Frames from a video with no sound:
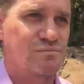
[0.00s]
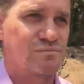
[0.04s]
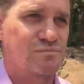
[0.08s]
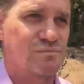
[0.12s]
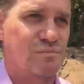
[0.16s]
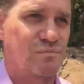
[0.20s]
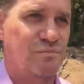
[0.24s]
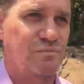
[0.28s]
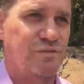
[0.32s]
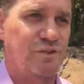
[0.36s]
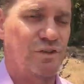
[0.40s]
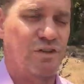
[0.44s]

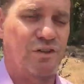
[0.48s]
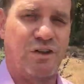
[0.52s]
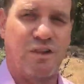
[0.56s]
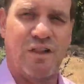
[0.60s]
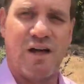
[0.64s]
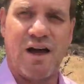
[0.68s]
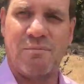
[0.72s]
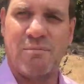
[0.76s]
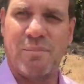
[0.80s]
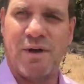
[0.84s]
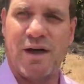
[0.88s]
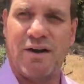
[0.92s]
I'm feeling a
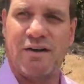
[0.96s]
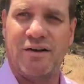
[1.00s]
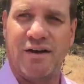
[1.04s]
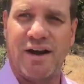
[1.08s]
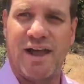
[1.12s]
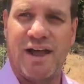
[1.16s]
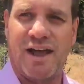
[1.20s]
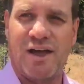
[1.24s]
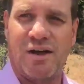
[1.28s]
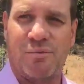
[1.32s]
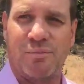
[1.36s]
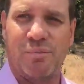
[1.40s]
lot better
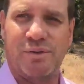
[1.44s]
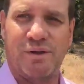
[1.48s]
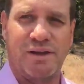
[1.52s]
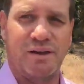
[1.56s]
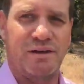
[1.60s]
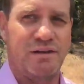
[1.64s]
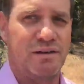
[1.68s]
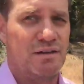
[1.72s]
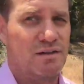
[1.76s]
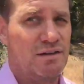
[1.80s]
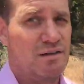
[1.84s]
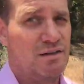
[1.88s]
now,
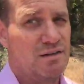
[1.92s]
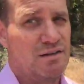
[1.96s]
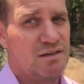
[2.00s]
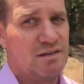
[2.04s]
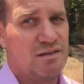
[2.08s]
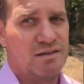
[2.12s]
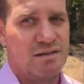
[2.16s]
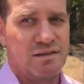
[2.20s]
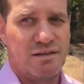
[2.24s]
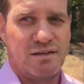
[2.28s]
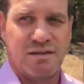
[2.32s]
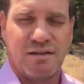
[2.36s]
but
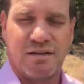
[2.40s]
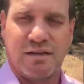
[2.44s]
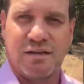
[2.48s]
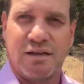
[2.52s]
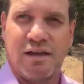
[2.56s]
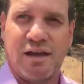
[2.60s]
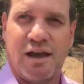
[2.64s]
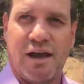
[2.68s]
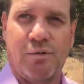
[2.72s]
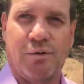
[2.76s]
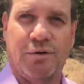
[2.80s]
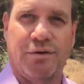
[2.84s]

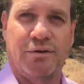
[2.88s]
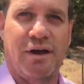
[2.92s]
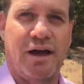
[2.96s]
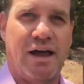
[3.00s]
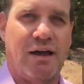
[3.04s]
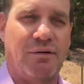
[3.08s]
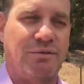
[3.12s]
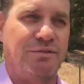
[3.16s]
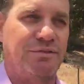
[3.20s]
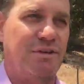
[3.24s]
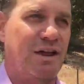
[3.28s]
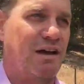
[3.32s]

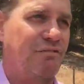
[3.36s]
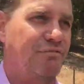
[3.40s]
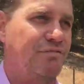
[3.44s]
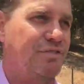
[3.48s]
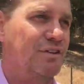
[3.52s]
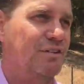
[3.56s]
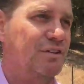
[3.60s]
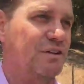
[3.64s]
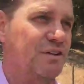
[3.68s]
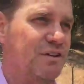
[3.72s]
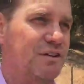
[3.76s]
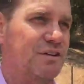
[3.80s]
I was not
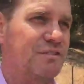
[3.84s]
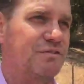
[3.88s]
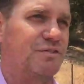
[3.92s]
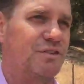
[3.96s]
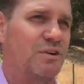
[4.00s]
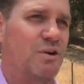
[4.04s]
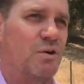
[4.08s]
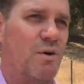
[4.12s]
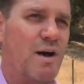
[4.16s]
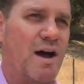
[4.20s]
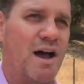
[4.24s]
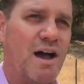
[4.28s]
feeling good
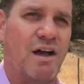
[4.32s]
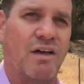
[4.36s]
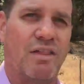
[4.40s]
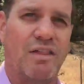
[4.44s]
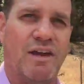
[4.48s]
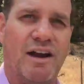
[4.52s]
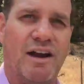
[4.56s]
for a while